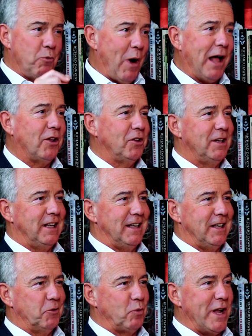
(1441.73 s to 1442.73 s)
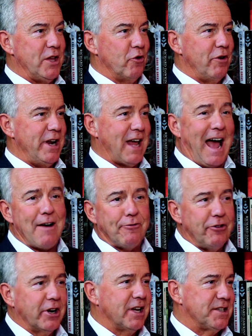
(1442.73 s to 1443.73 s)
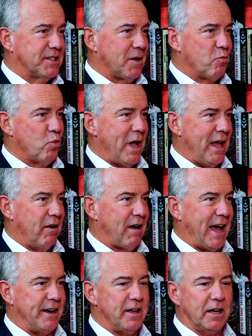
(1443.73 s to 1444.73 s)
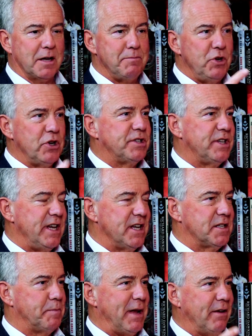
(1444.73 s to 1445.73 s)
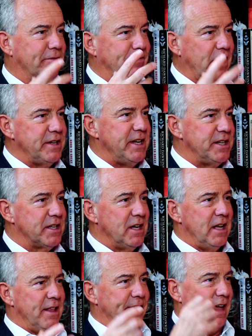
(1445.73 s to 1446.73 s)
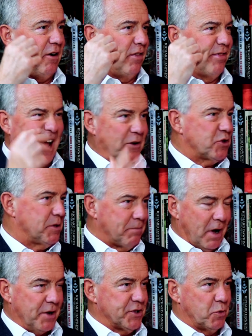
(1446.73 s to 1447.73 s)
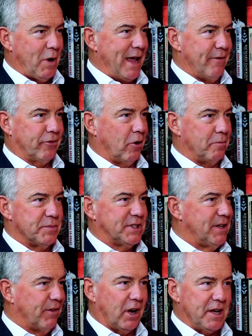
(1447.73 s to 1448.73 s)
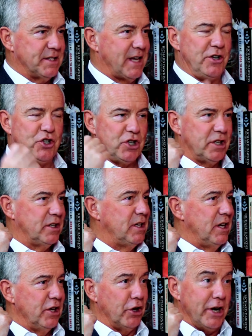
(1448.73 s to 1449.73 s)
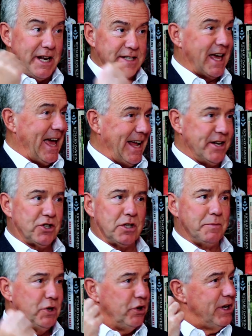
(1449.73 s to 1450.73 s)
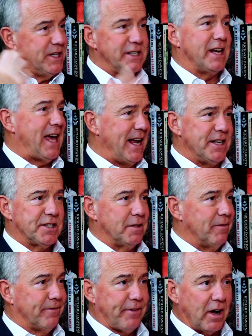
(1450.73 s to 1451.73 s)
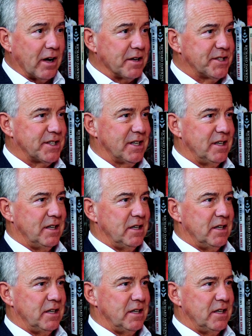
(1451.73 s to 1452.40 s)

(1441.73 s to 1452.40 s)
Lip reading: well when you're in Africa somewhere and a community has been flooded. They're 1,000 miles away from civilization. You need to get aid to them, and you need to get aid to them fast.